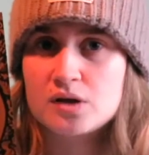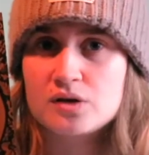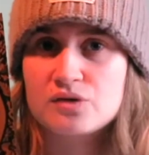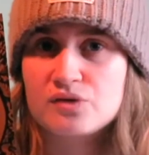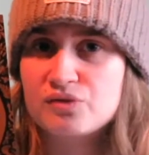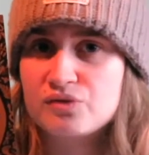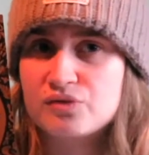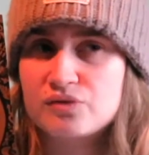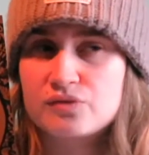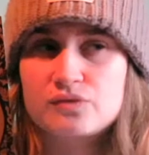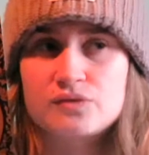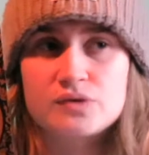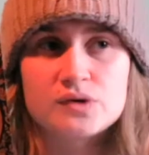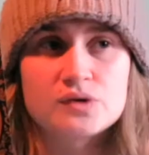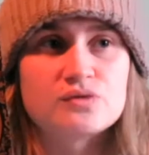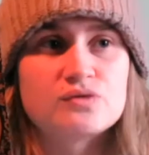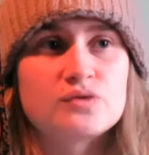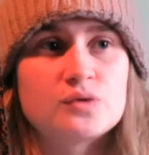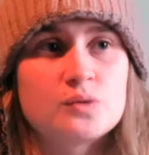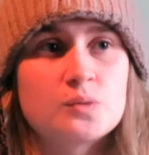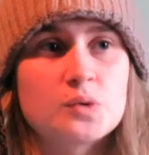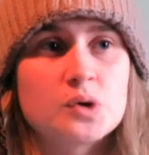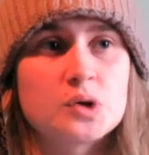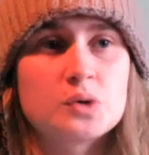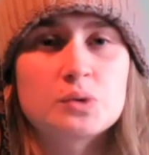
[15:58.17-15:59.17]
You've
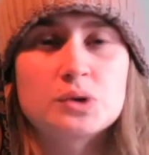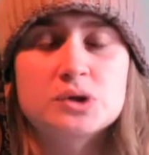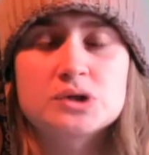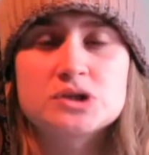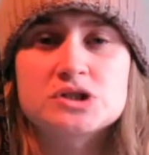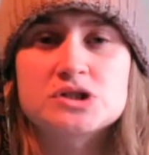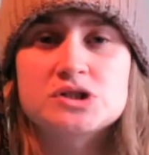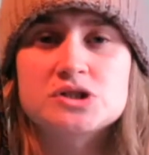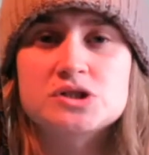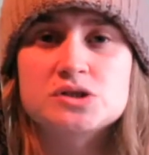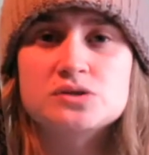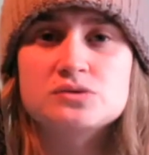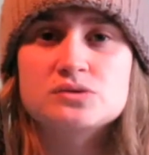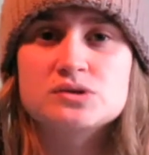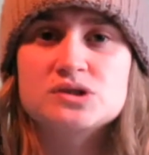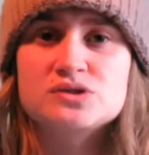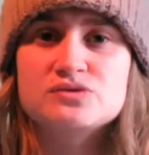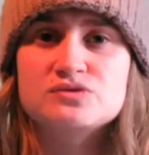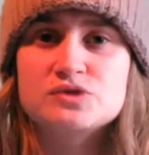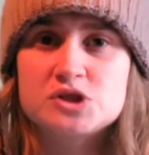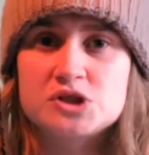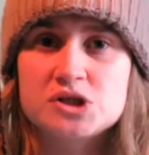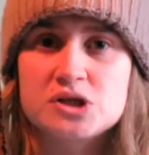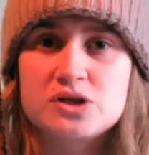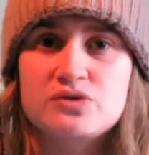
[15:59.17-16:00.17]
done what you wanted to do, and you've
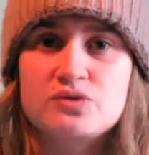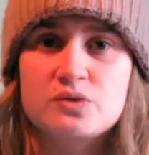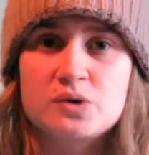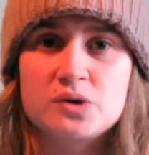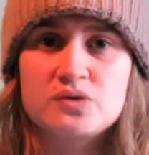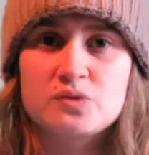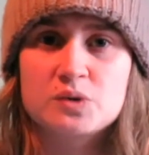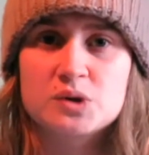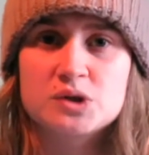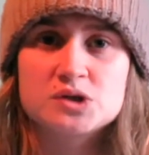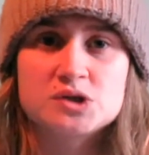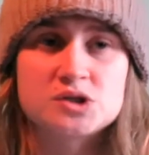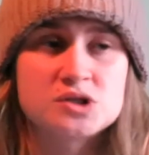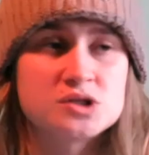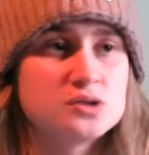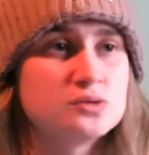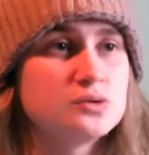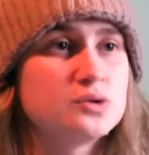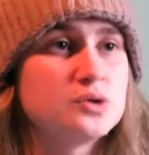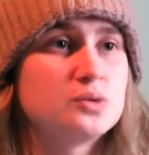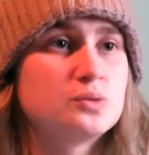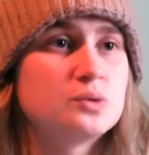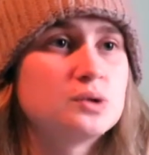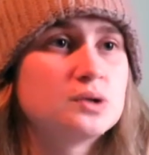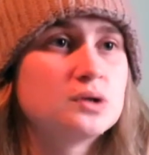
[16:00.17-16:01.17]
achieved what you wanted to do,
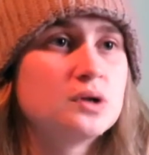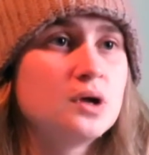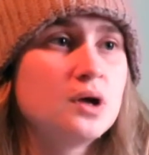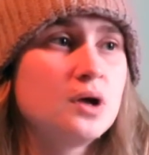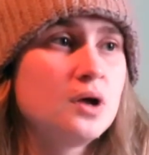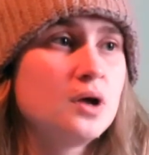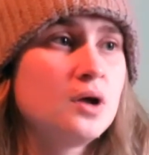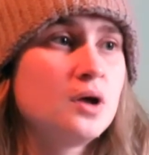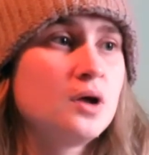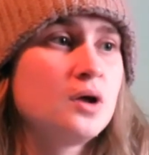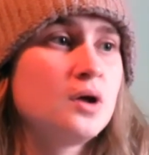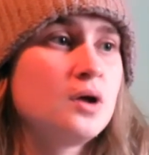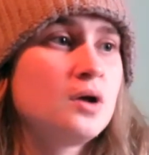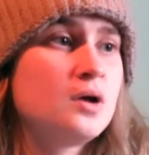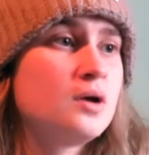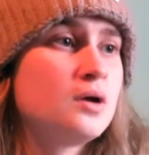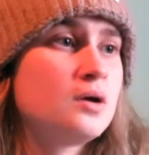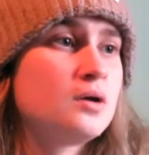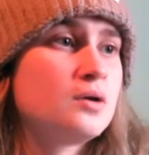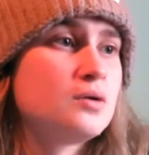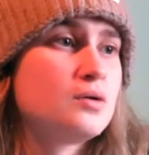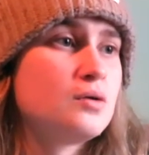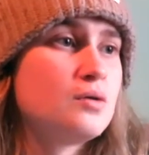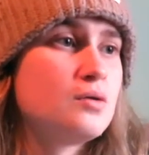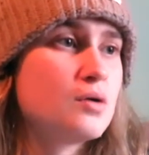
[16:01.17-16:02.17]
and you will
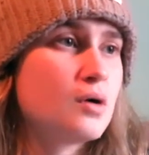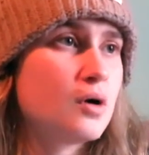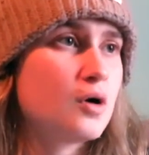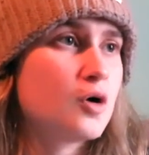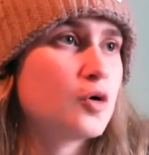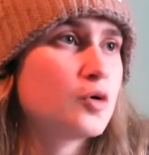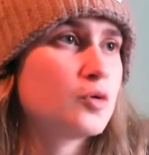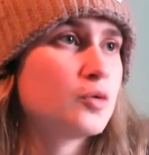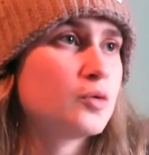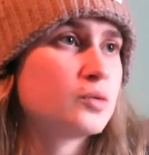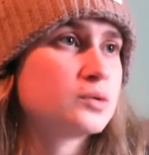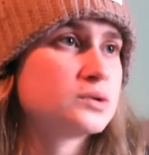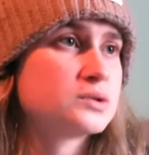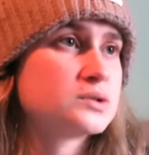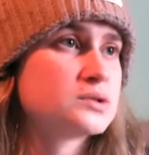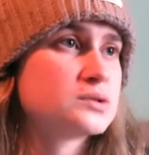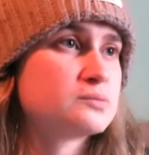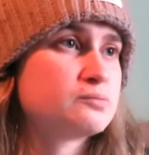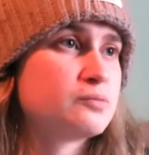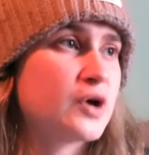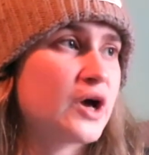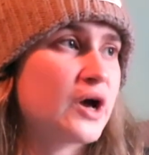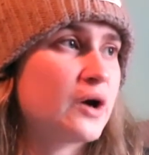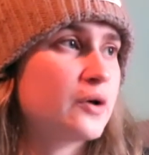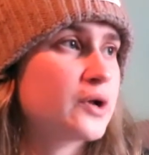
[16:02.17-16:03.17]
not
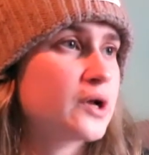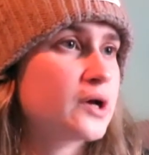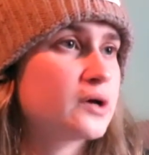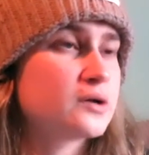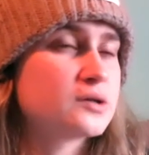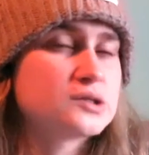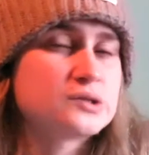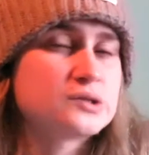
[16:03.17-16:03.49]
bow down